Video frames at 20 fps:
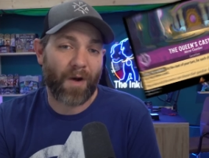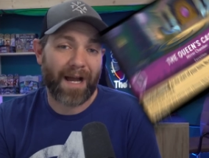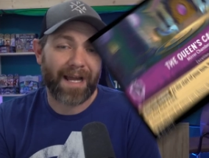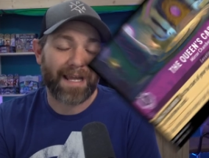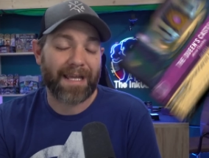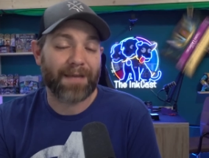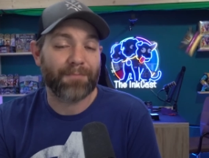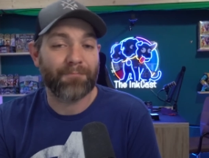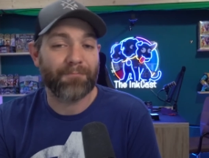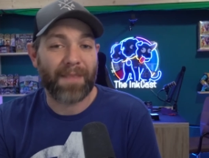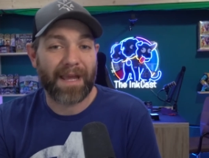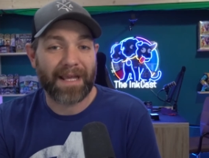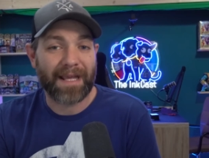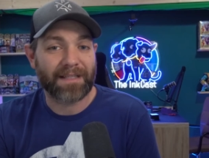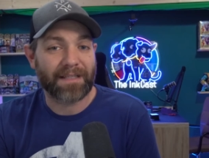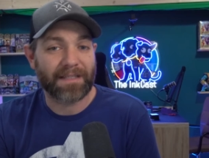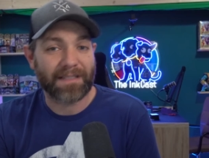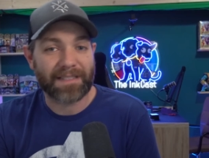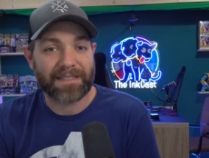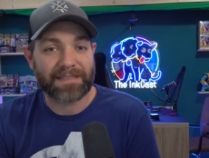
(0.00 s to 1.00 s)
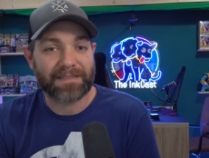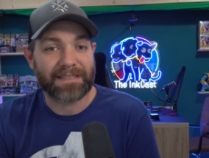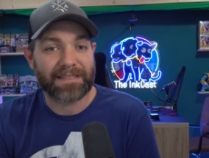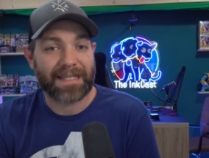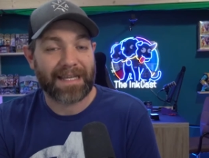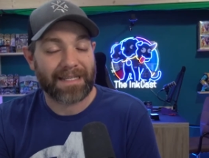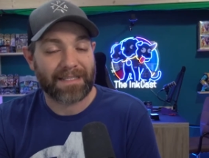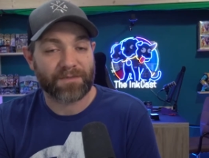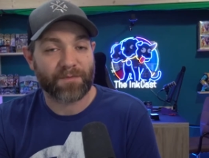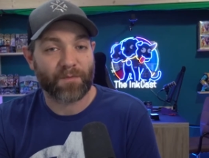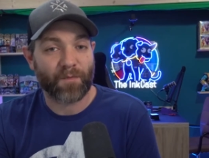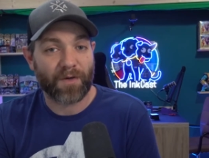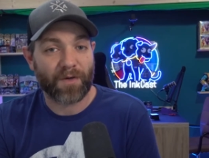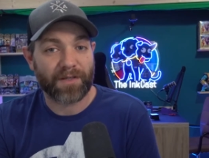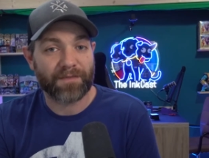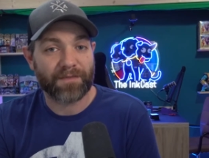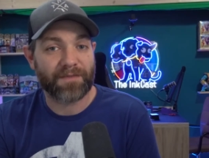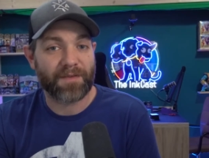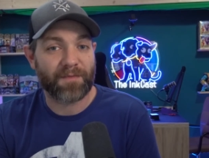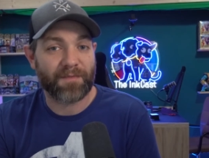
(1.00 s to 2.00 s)
it made the list and is one
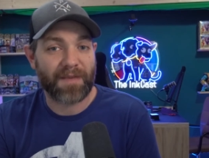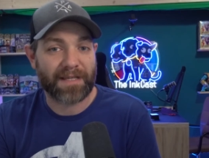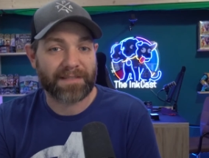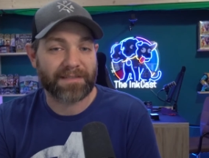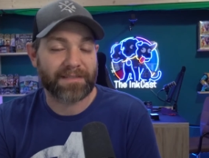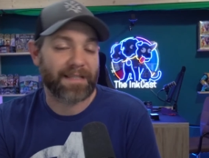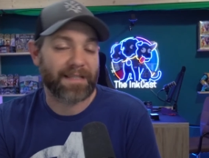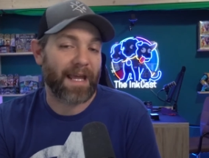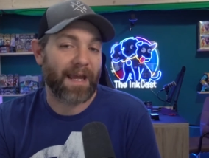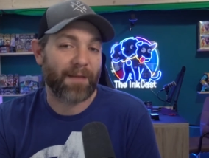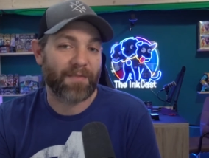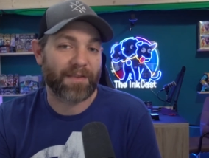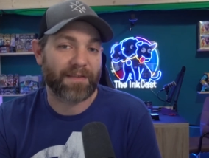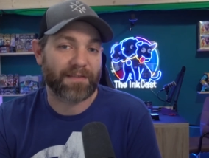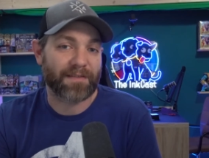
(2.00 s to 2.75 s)
of the best Amethyst